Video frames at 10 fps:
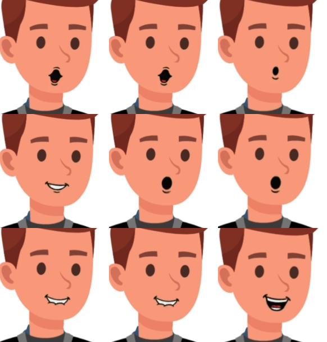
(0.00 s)
Let's go
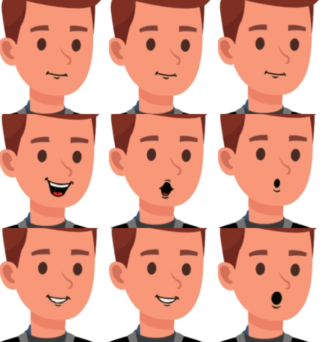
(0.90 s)
through an example
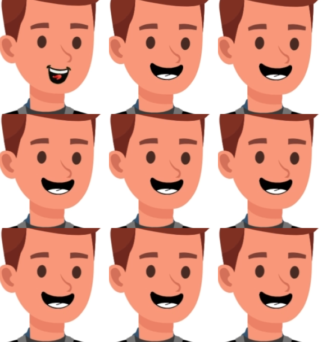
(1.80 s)
together.